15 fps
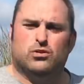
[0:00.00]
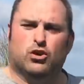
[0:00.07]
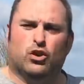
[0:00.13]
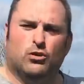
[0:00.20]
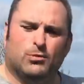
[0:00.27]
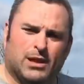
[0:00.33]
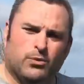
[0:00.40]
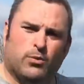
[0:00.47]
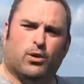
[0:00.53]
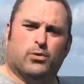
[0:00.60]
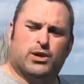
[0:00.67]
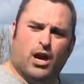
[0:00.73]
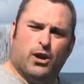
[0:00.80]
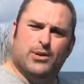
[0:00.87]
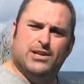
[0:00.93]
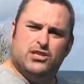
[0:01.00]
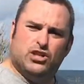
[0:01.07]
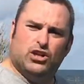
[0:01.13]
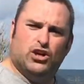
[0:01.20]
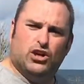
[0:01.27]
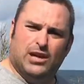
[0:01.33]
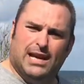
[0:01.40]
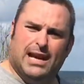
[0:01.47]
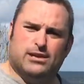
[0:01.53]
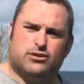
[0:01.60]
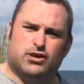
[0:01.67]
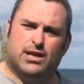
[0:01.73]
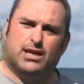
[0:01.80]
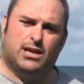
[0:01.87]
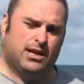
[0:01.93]
Normally what would go into your
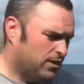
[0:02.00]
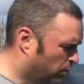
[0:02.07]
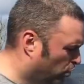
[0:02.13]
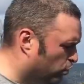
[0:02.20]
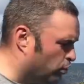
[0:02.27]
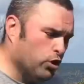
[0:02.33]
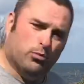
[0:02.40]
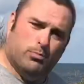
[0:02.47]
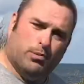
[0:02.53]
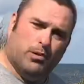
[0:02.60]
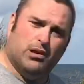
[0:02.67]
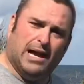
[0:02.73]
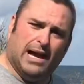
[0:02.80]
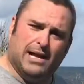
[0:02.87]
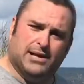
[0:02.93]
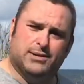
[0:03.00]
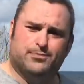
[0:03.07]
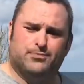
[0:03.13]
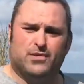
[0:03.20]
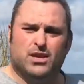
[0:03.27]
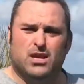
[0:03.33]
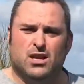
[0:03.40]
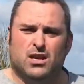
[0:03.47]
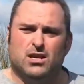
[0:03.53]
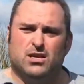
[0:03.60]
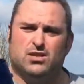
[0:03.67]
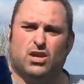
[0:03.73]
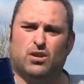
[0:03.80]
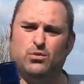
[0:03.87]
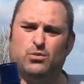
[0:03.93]
electric hookup bollard.
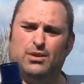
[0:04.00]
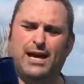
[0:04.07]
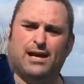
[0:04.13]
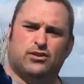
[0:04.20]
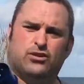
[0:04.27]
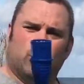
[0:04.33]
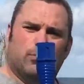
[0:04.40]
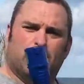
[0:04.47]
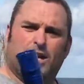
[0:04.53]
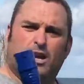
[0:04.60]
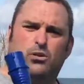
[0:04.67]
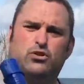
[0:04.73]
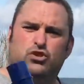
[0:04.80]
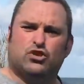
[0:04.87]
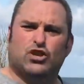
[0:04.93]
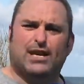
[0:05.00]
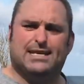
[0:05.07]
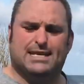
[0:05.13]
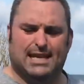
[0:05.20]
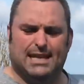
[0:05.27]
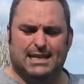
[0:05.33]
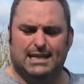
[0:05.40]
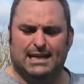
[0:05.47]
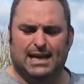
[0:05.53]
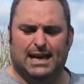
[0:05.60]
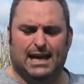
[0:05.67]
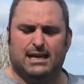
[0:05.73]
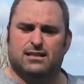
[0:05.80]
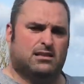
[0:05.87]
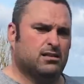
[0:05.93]
So that would normally go straight in
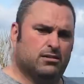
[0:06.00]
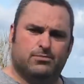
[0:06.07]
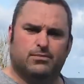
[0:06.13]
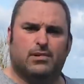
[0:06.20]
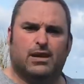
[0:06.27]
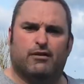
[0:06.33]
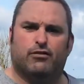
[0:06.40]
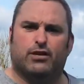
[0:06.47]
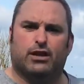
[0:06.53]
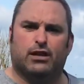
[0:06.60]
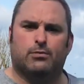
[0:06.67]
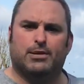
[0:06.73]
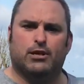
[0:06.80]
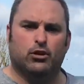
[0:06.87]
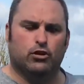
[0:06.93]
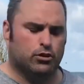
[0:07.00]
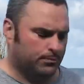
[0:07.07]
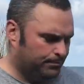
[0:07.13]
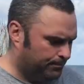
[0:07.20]
and everything would be good.